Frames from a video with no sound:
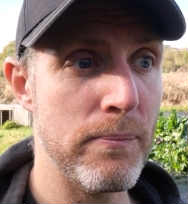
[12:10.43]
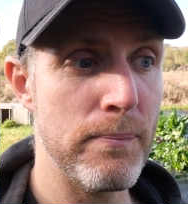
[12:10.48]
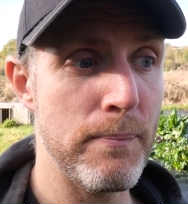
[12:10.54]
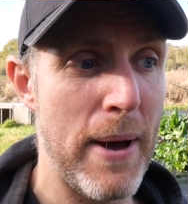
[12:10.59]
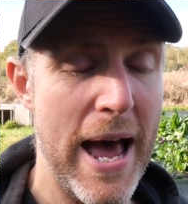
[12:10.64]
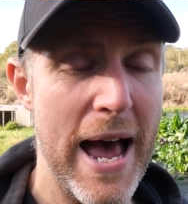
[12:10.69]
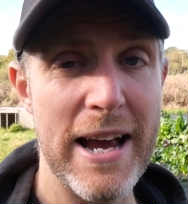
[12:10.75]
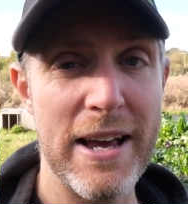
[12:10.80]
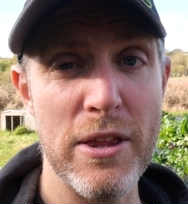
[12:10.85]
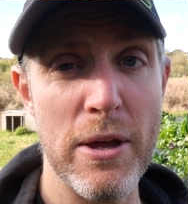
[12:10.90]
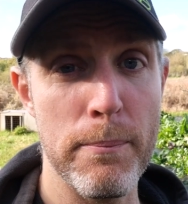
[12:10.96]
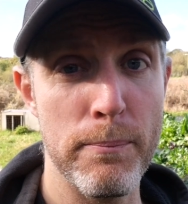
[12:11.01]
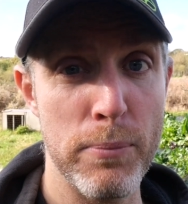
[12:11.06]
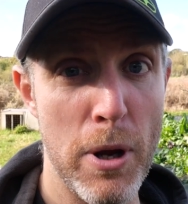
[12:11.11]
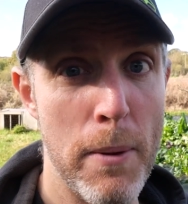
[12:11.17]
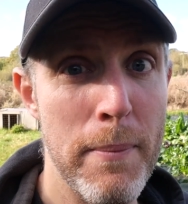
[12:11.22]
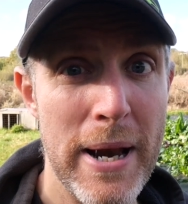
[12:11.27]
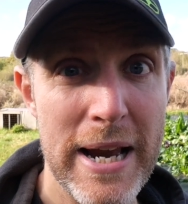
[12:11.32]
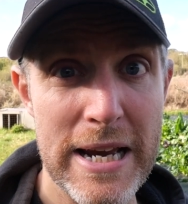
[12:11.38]
bag
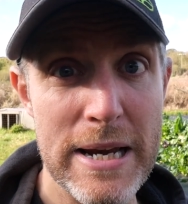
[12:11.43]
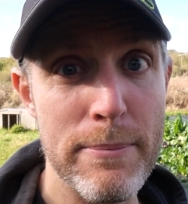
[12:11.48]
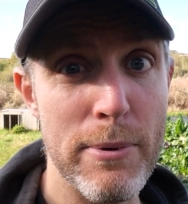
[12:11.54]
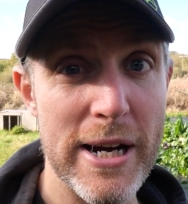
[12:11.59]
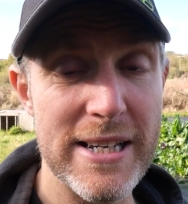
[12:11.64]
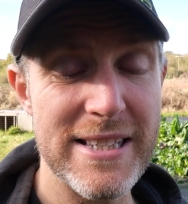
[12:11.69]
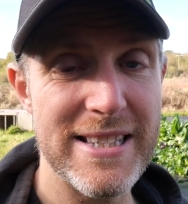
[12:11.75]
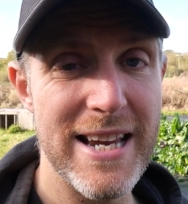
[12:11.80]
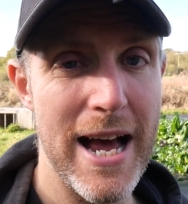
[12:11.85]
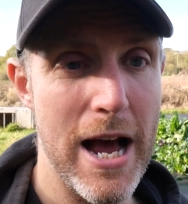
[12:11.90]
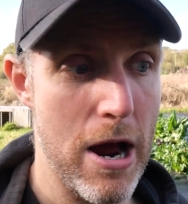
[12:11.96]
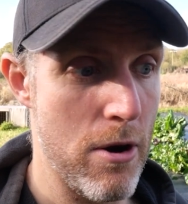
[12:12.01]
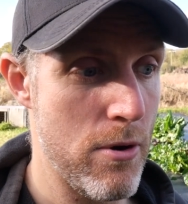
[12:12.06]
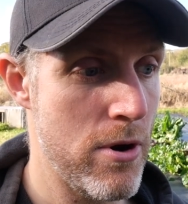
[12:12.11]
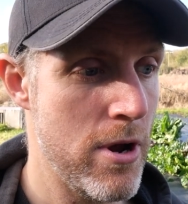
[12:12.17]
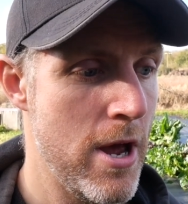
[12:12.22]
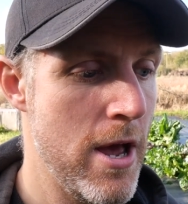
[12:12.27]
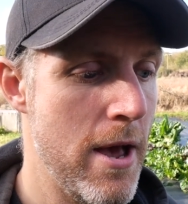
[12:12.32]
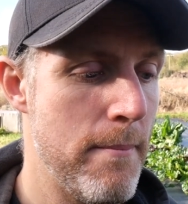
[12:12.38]
that completely breaks
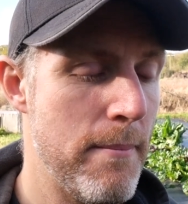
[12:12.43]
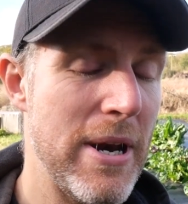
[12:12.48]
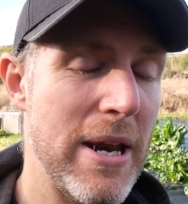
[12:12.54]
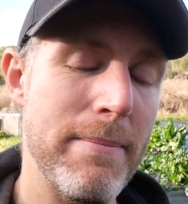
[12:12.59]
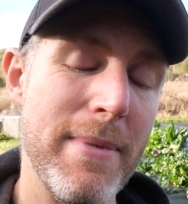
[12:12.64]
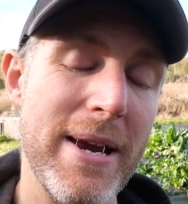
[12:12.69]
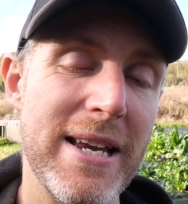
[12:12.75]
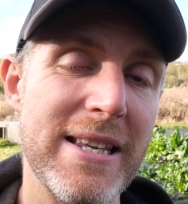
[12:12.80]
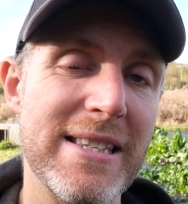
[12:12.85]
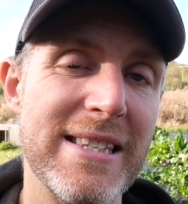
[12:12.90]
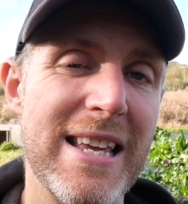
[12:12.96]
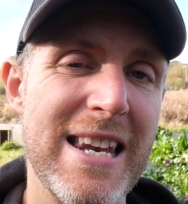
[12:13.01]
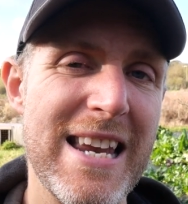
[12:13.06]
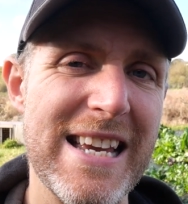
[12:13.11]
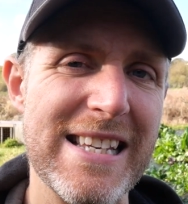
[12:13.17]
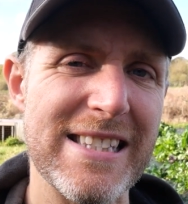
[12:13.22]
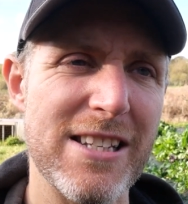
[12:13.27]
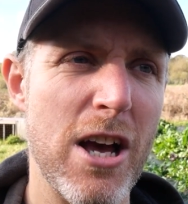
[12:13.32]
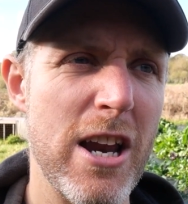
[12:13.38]
down, but it means that
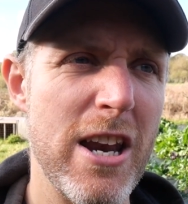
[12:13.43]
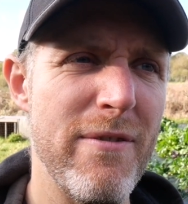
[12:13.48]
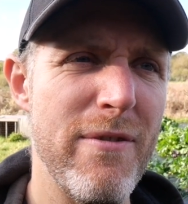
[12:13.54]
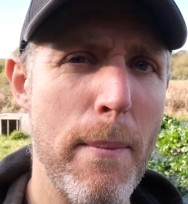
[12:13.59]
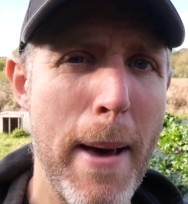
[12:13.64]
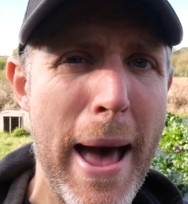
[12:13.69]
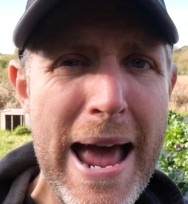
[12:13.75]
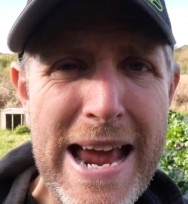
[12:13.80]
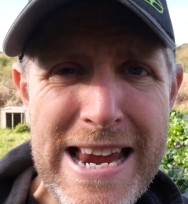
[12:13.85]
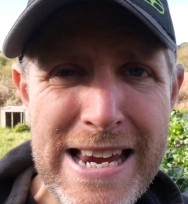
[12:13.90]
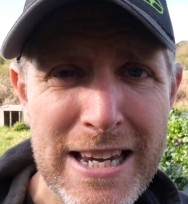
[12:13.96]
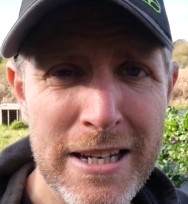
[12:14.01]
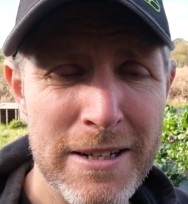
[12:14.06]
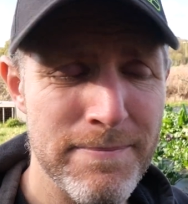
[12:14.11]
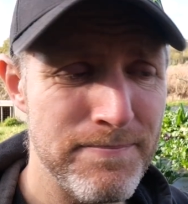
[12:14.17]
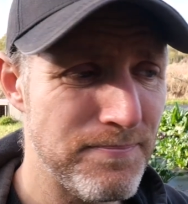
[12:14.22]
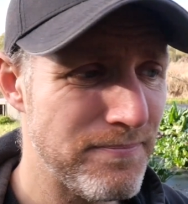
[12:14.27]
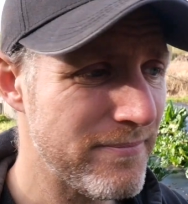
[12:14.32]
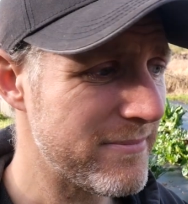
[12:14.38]
it's kind of
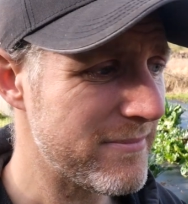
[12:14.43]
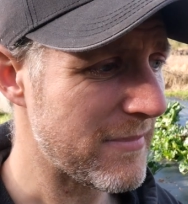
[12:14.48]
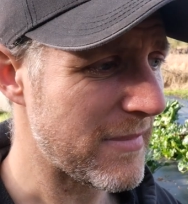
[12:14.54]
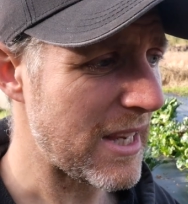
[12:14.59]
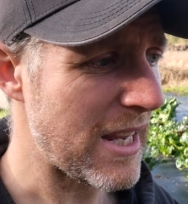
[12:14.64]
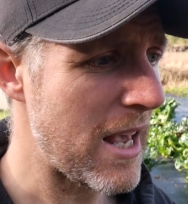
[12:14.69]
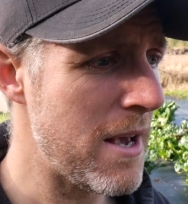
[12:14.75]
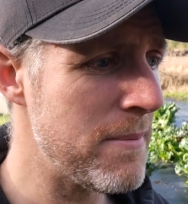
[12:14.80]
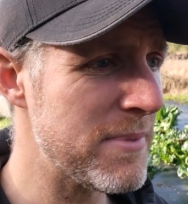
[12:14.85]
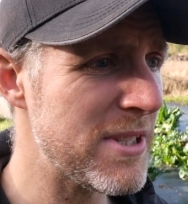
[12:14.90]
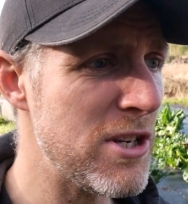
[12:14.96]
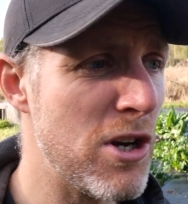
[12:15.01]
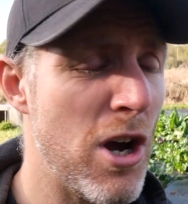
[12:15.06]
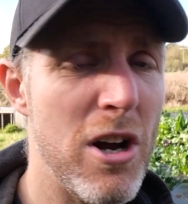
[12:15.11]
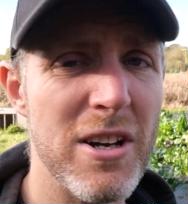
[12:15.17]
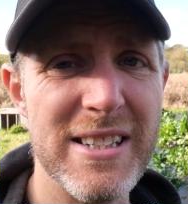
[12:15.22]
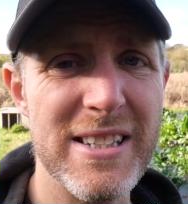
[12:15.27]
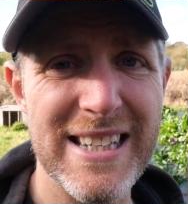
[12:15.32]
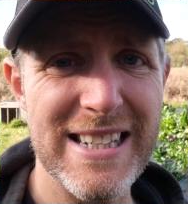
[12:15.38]
opaque, so you
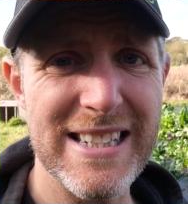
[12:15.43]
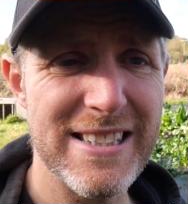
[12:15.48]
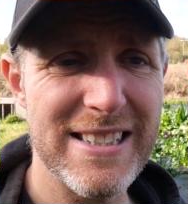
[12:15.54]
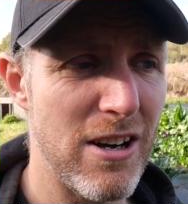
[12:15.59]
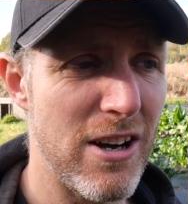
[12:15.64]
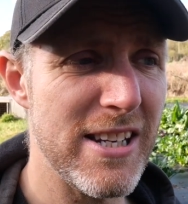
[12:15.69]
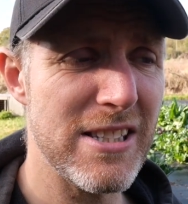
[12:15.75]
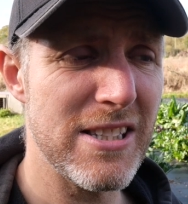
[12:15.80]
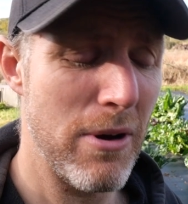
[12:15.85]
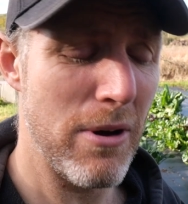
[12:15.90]
can't see inside.